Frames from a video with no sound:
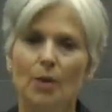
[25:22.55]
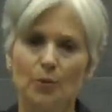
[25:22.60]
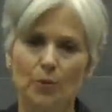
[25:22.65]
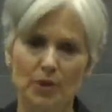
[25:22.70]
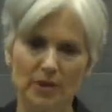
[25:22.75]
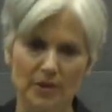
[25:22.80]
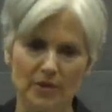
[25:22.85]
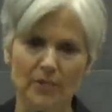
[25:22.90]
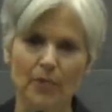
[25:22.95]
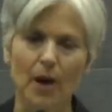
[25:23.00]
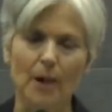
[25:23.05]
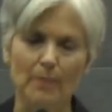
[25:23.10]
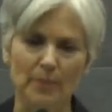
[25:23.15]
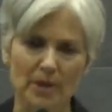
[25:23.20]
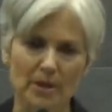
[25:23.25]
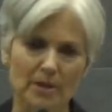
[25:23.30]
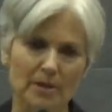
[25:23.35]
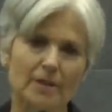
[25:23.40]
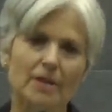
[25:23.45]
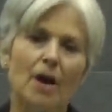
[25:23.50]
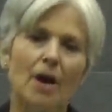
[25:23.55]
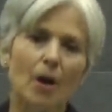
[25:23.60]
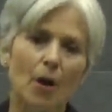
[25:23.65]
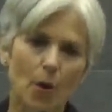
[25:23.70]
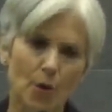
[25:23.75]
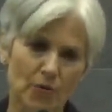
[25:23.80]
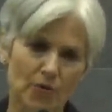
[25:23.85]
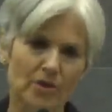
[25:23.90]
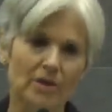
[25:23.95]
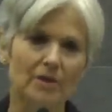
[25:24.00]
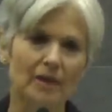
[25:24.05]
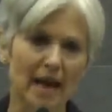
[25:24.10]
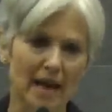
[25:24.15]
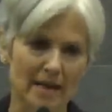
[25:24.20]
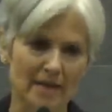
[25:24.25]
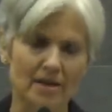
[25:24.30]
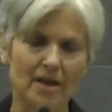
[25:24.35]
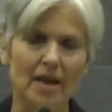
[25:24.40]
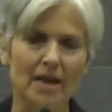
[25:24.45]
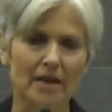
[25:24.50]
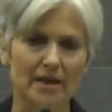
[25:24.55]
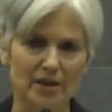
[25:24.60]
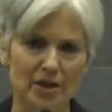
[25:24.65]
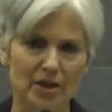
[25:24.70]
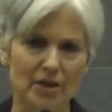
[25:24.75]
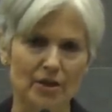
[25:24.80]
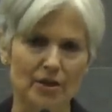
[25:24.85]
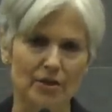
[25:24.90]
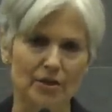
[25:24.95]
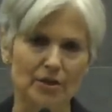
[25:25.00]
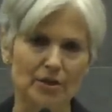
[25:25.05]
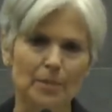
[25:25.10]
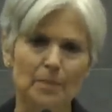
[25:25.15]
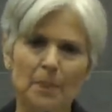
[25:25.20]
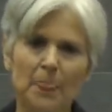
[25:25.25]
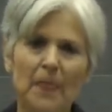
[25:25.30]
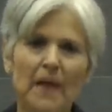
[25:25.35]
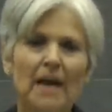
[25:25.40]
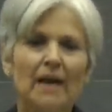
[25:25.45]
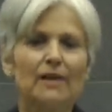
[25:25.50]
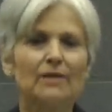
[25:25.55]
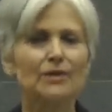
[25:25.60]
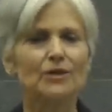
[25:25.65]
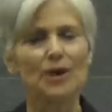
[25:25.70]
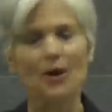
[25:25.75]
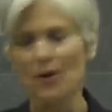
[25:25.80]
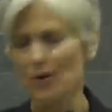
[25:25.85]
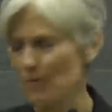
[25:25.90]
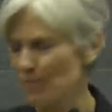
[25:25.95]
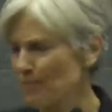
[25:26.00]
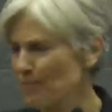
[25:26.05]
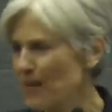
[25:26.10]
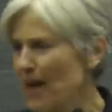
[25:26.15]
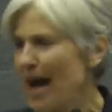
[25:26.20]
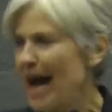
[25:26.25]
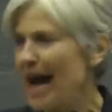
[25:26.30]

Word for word: worth of weapons over the last eight years. So,